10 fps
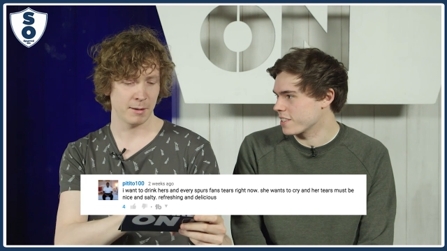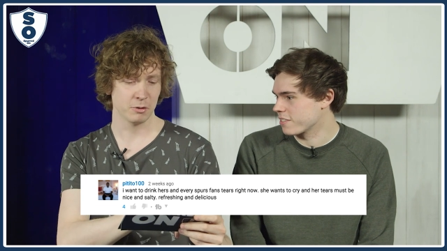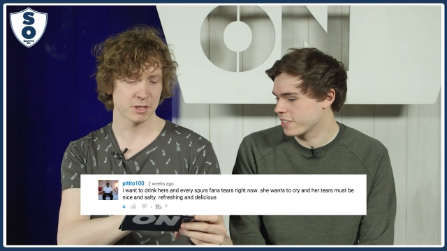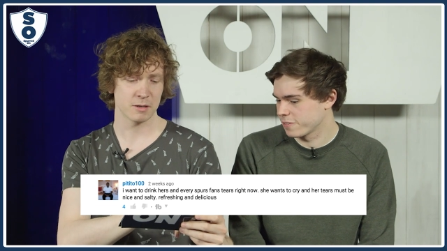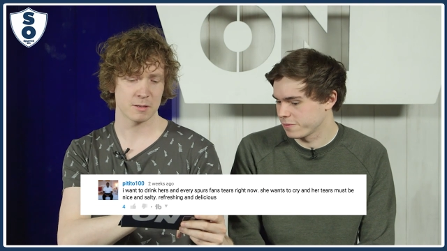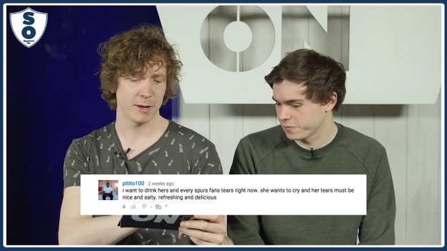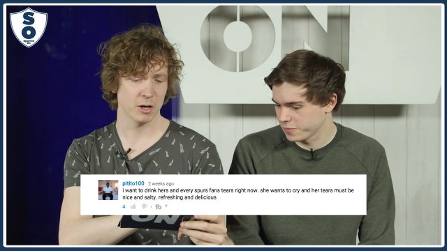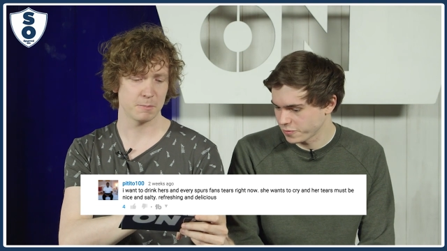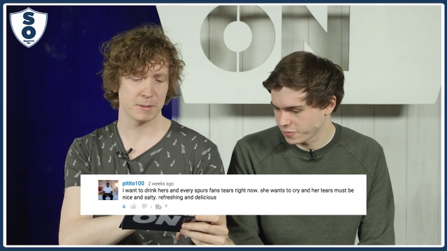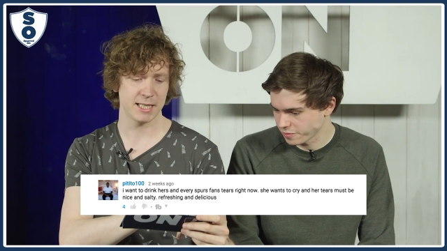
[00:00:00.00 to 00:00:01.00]
Speaker 1: I mean, also to be
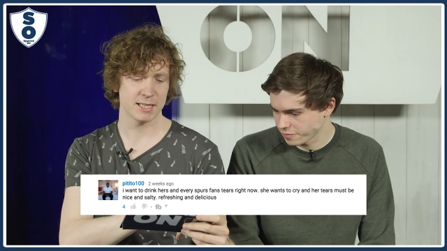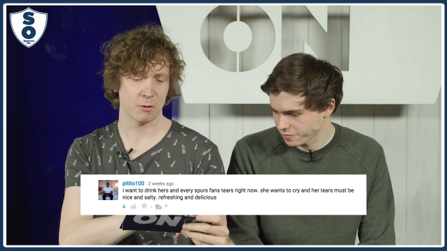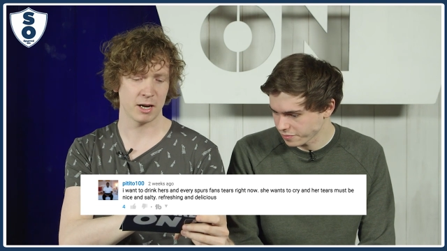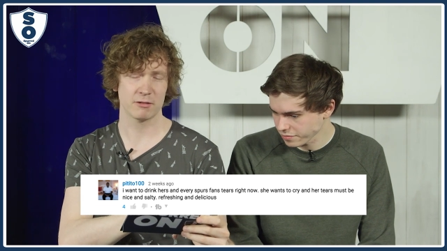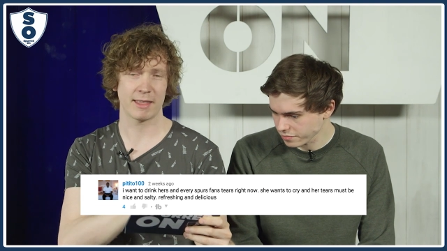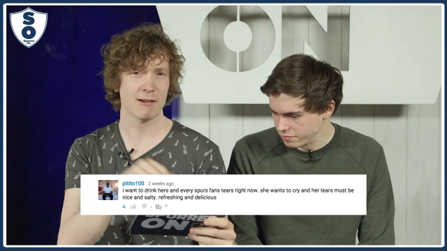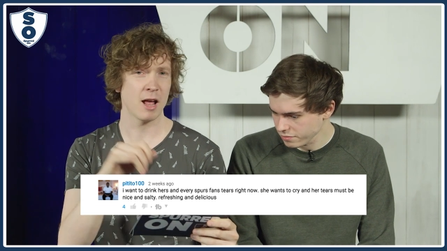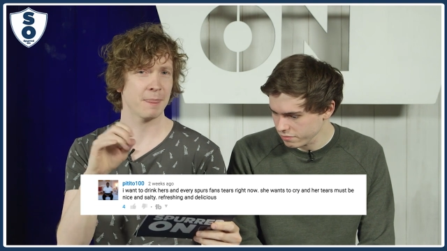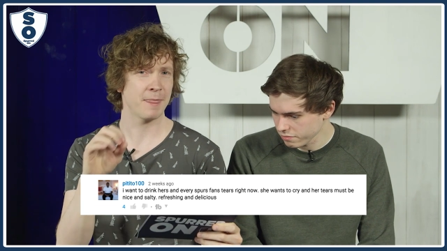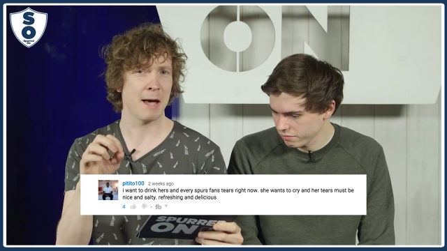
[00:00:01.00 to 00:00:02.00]
honest, Petito one hundred. There
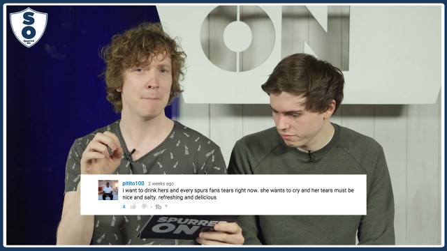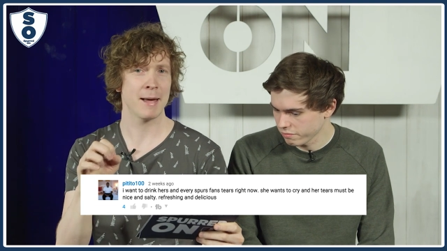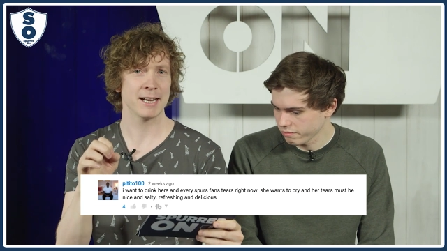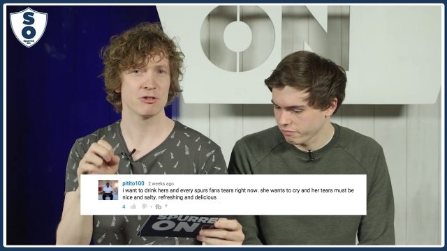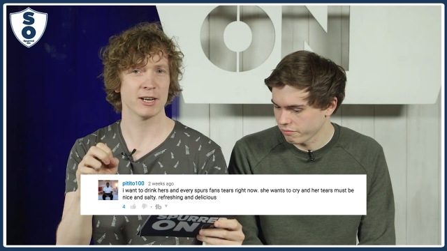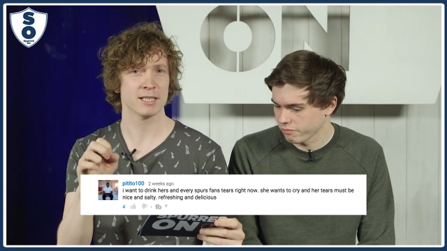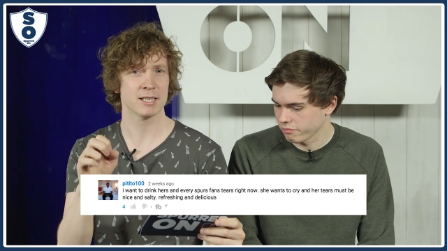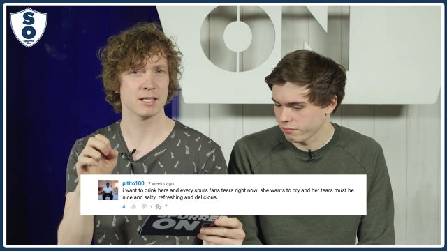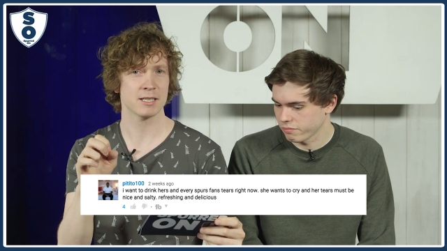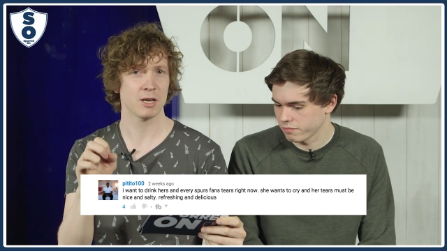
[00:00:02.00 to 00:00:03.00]
aren't that many drinks
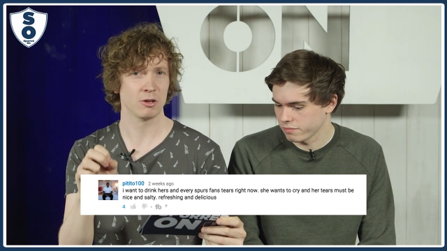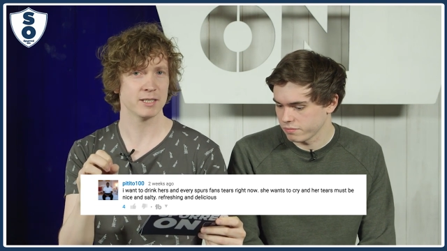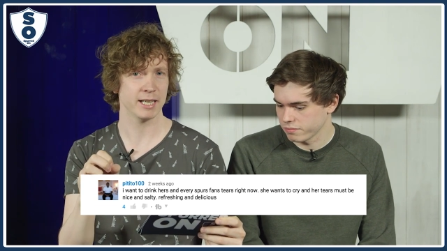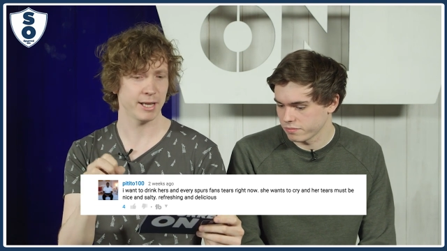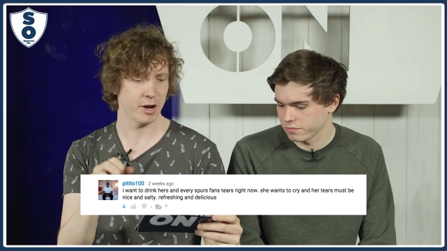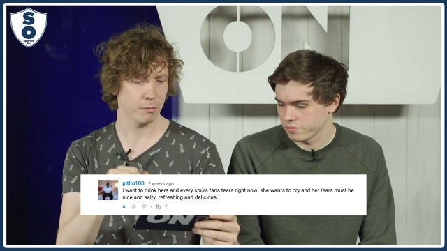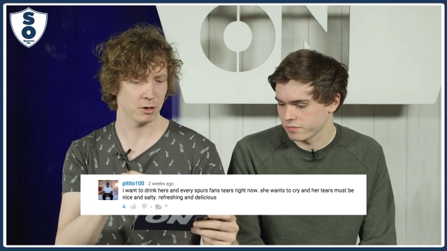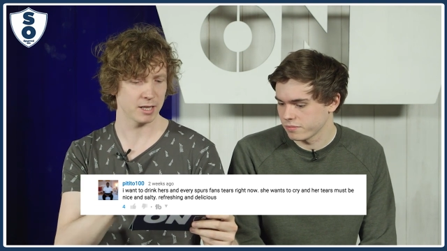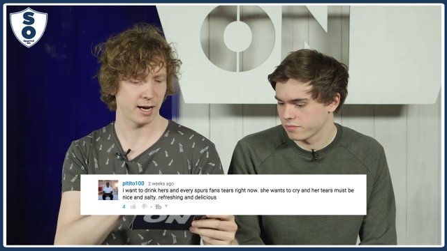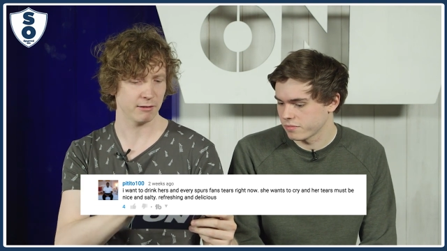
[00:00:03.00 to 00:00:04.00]
that are salty. The only
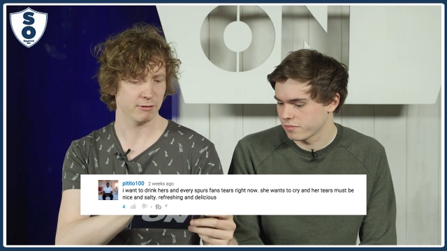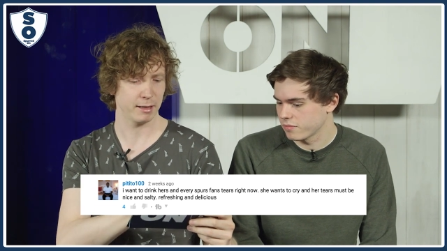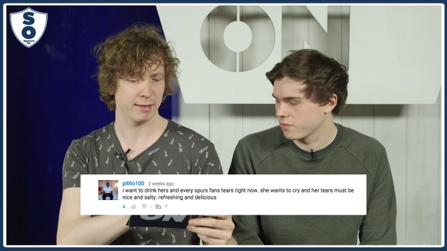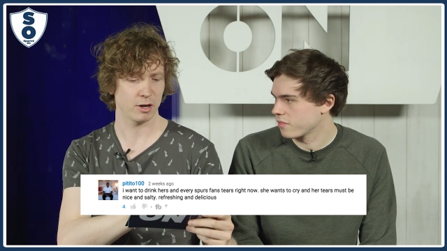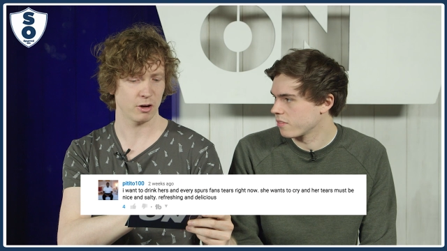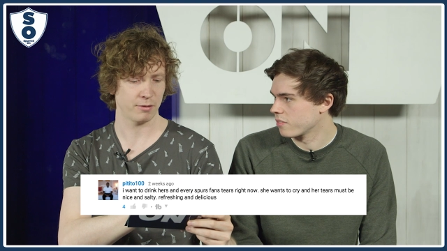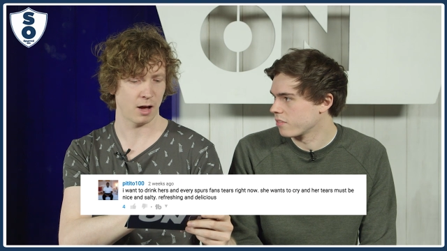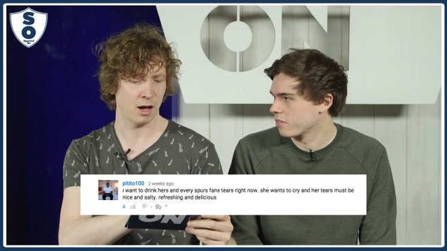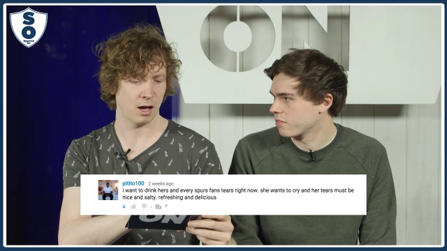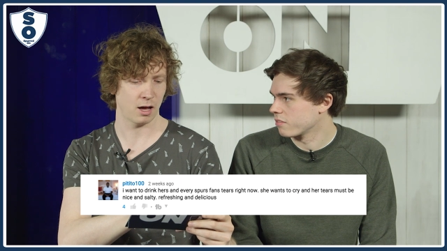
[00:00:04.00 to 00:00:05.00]
ones that I can really think of
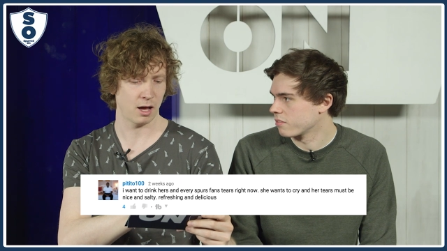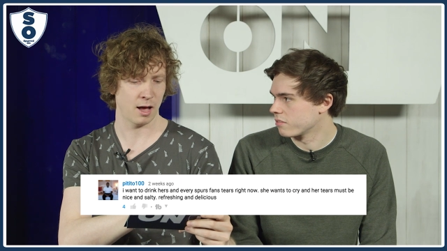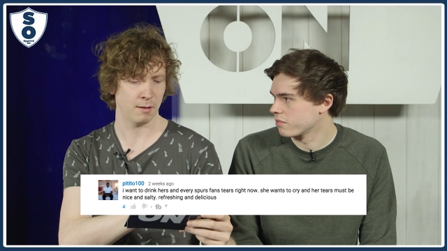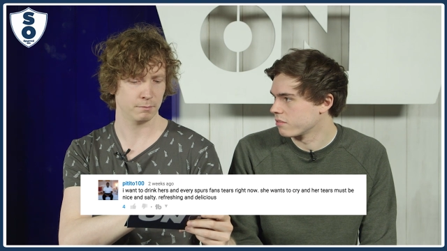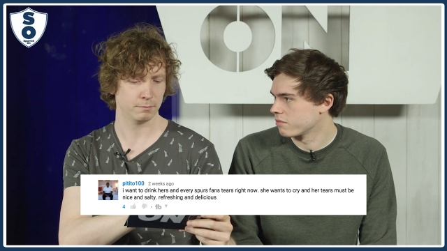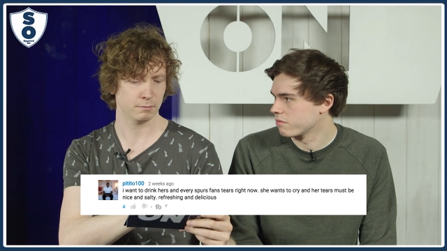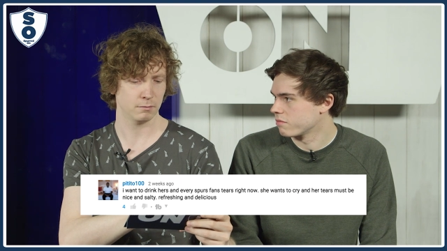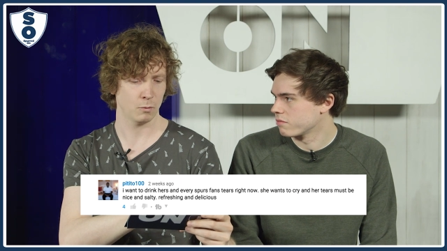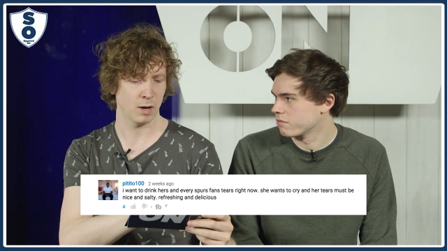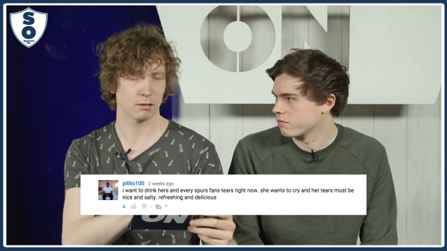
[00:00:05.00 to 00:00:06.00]
are um,
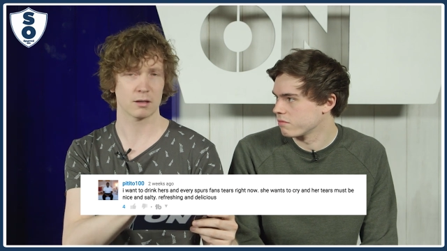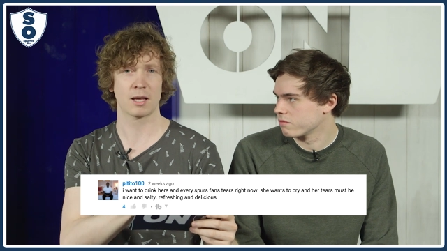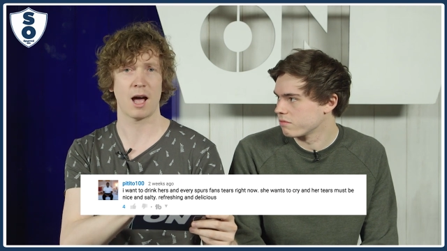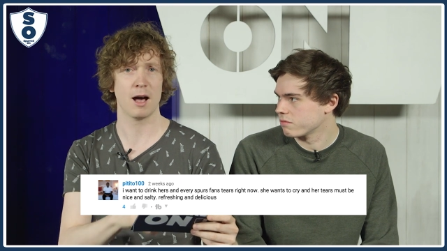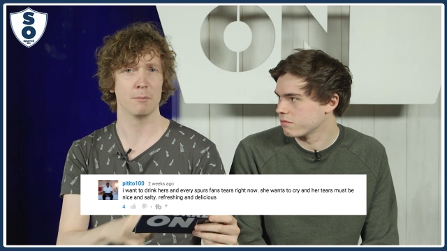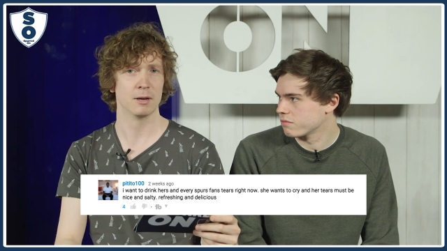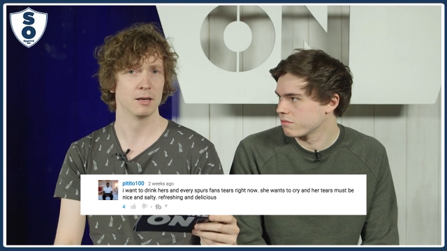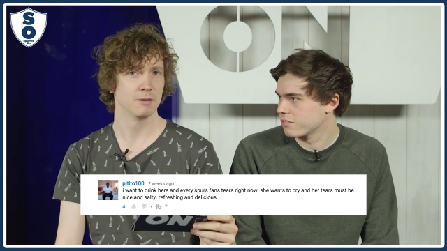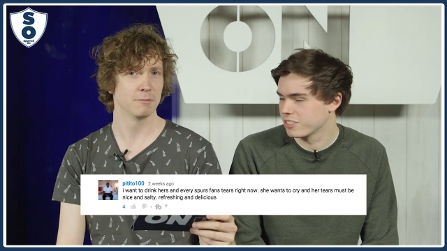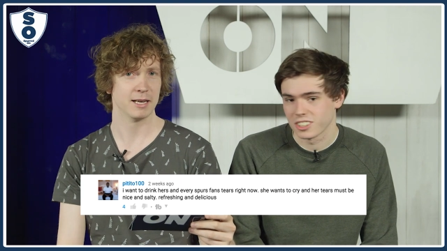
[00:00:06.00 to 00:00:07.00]
well, cum,
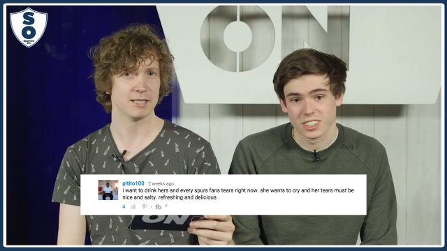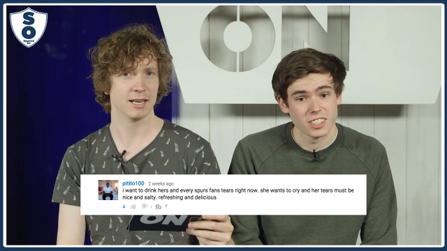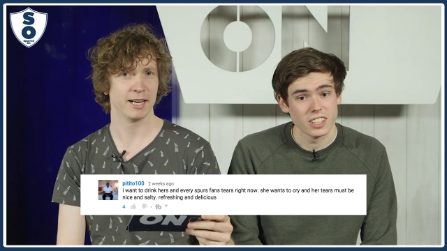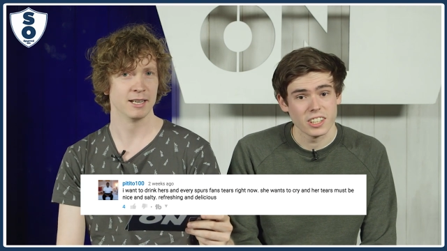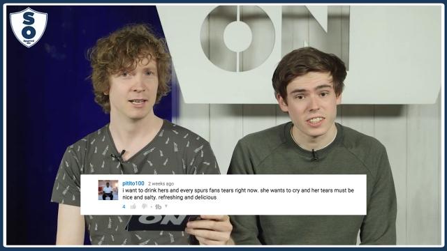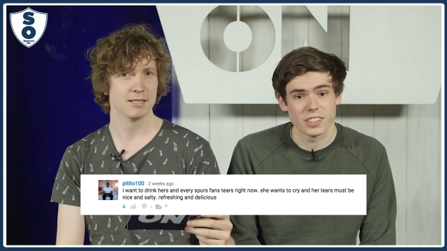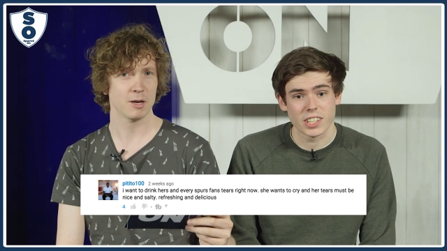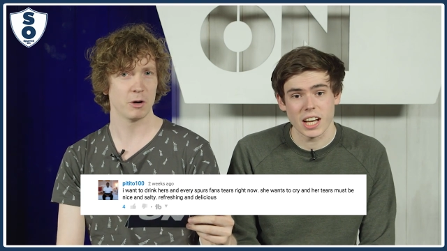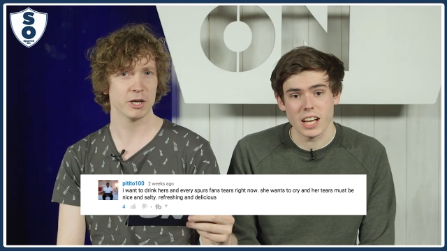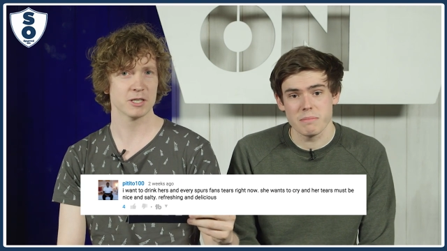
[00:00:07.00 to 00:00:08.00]
basically.
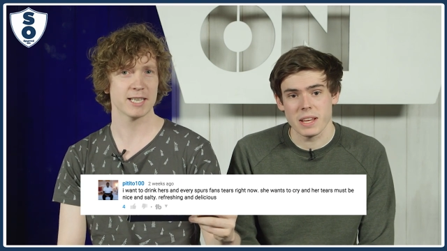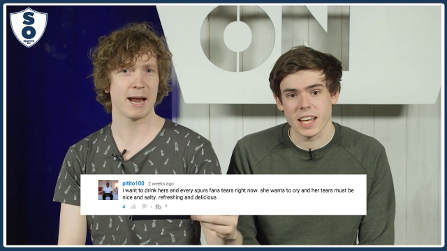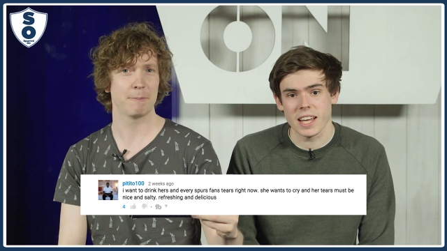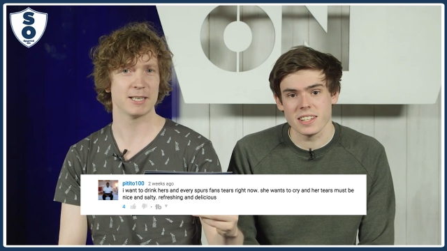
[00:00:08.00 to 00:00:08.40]
So cum what you're saying,